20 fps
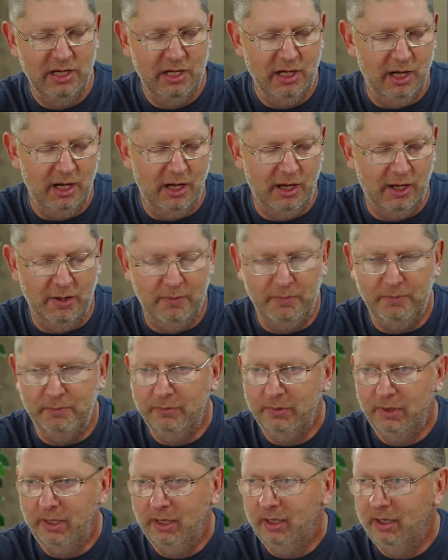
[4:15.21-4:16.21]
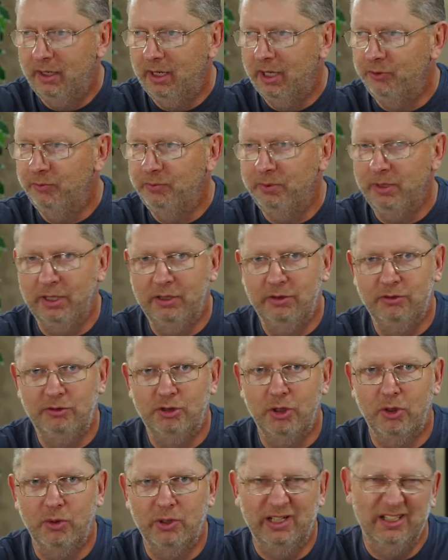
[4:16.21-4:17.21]
Um, has been
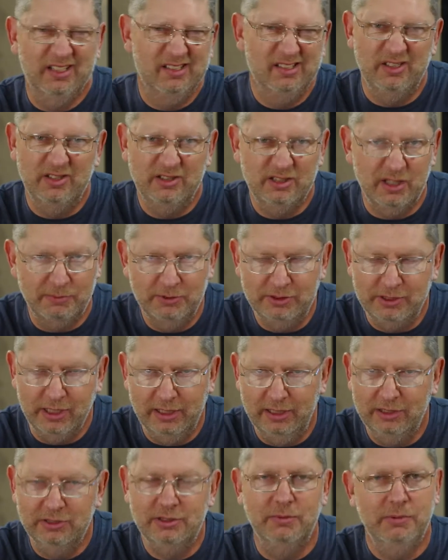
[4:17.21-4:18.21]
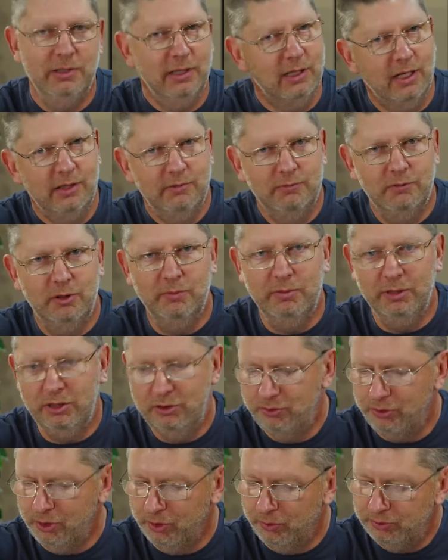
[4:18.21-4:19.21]
shown, at least in some studies, to be to be
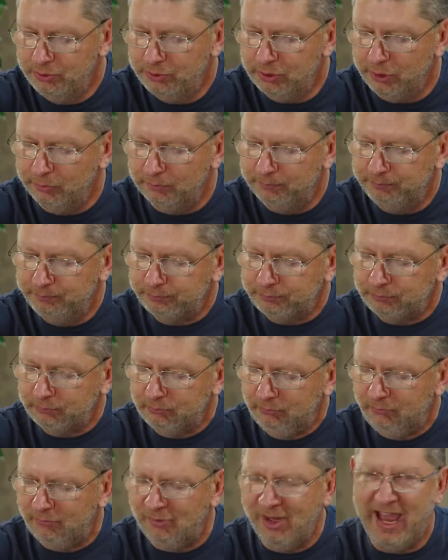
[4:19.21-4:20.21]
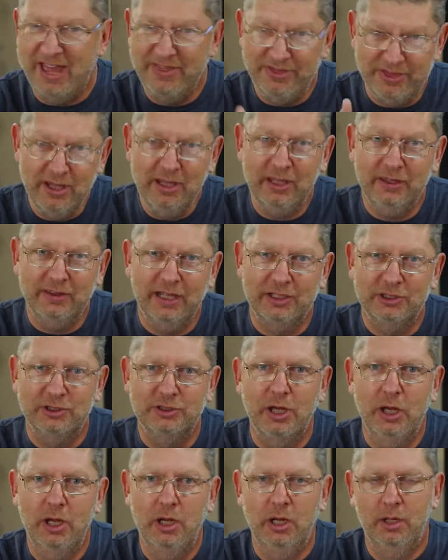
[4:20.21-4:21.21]
true. So I think that's
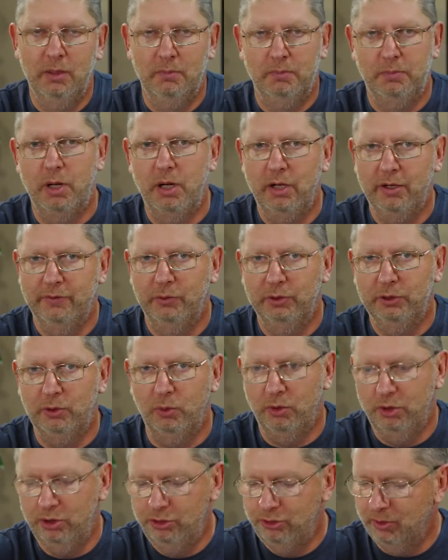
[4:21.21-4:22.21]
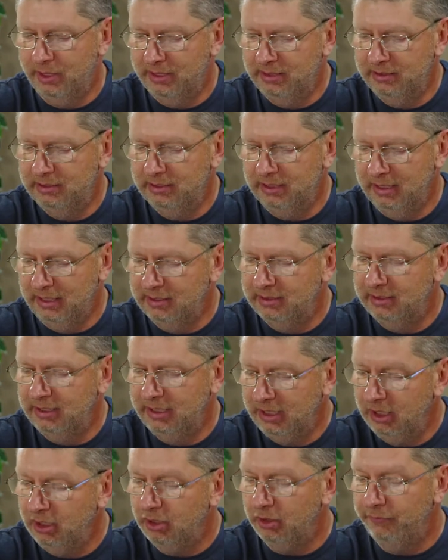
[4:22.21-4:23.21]
part of what the word choice is
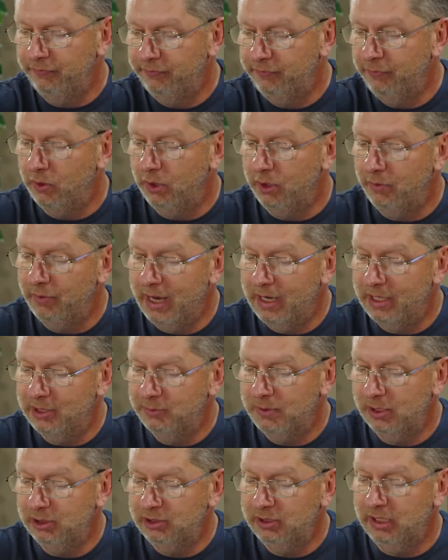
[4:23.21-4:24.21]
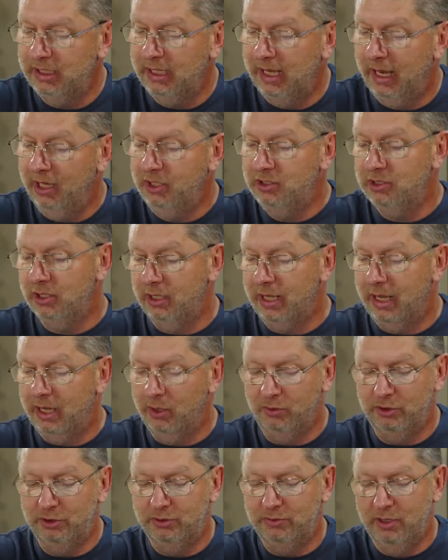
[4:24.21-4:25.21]
here for, right? Especially in the ancient
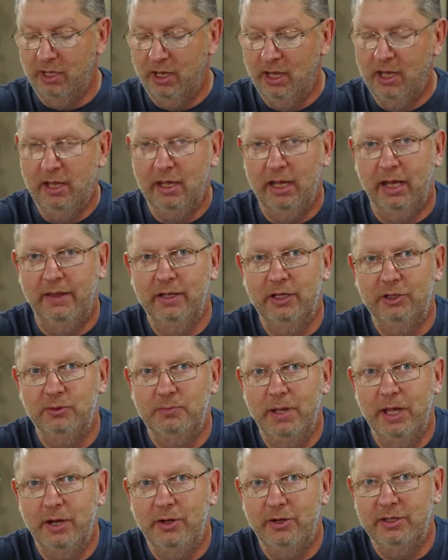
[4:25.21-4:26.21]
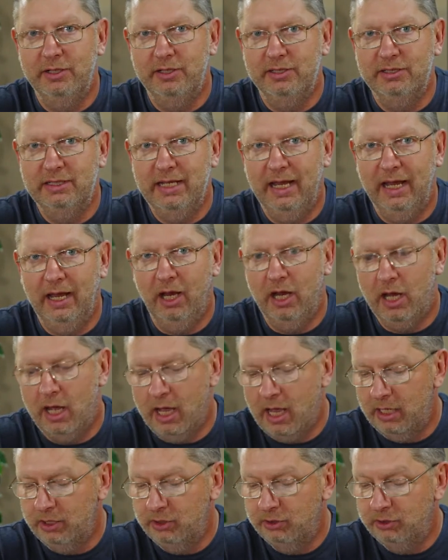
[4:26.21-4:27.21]
language. I think it's better to state
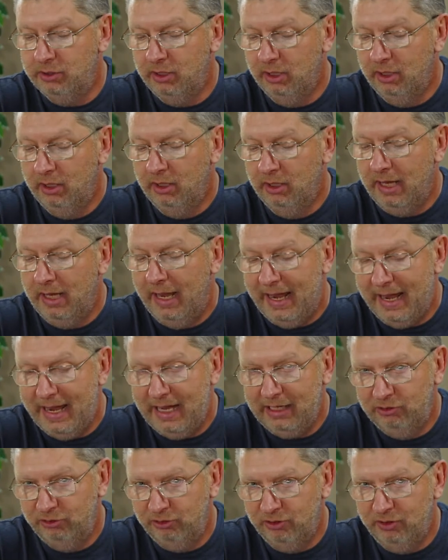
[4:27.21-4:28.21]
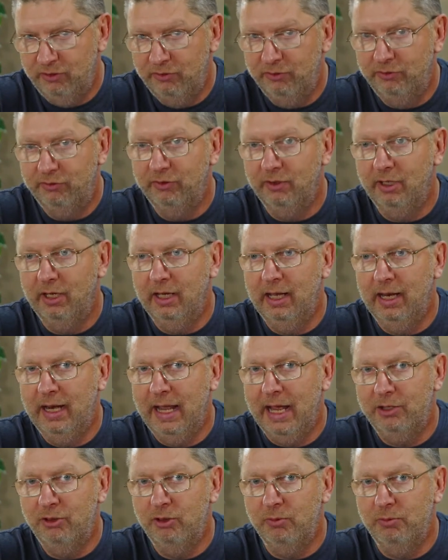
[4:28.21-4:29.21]
God's actions and
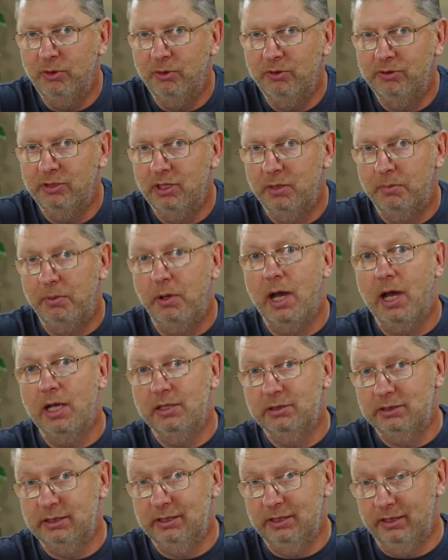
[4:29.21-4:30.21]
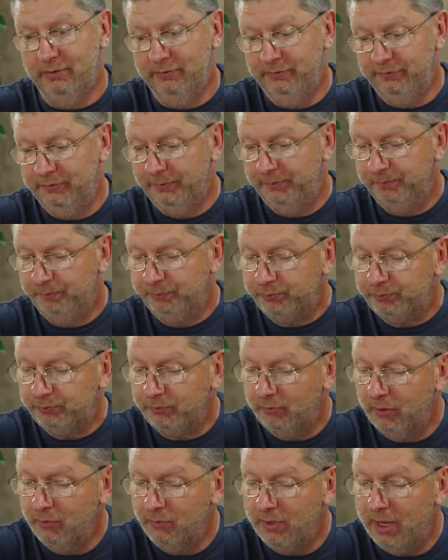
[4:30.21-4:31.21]
attributes in the positive
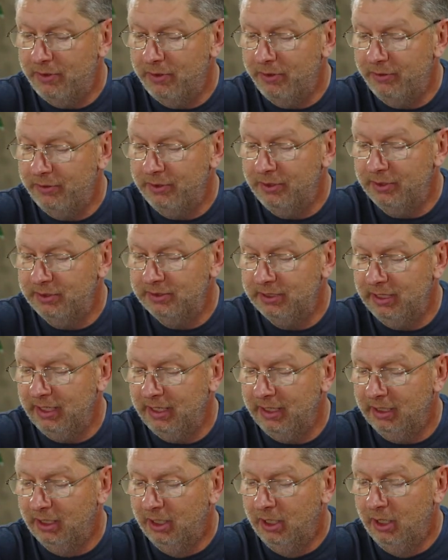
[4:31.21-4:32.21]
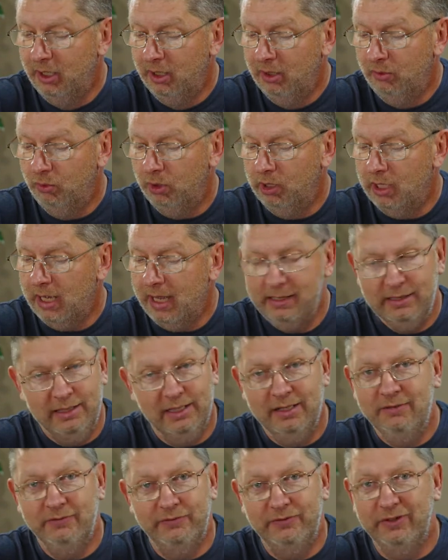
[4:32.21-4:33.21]
rather than to say, well, God
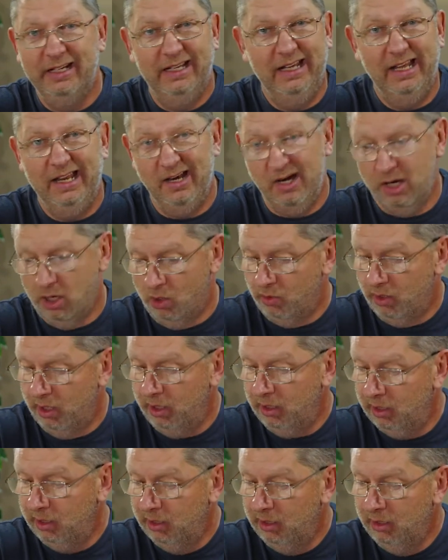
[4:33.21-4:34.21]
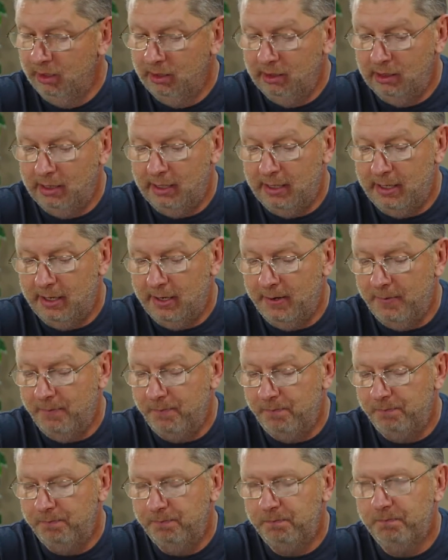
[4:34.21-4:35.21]
didn't forget Noah.
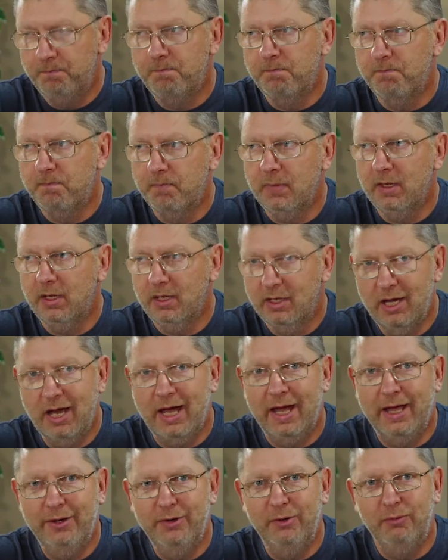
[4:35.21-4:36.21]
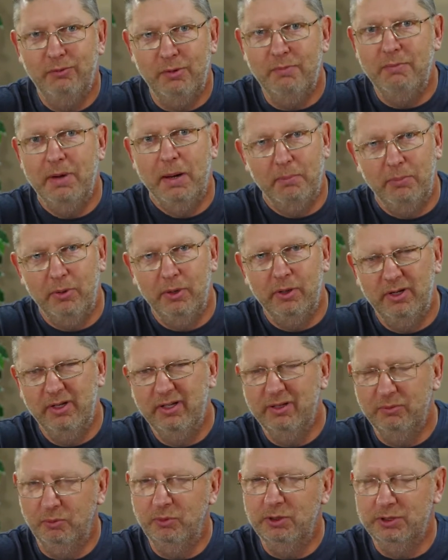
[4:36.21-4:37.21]
Um, God remembered
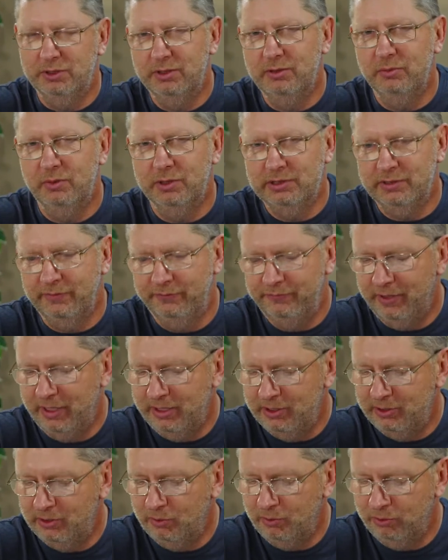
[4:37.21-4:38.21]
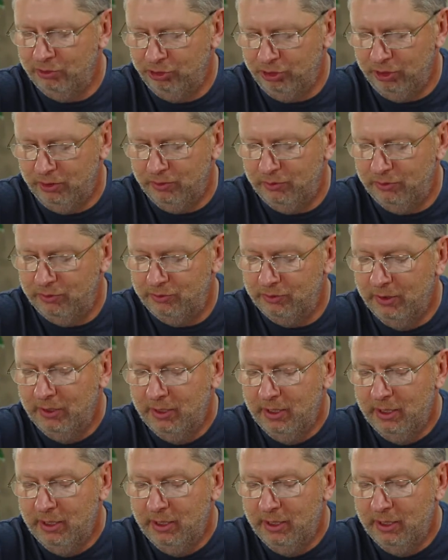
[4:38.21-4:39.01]
it was was the phrase that was used.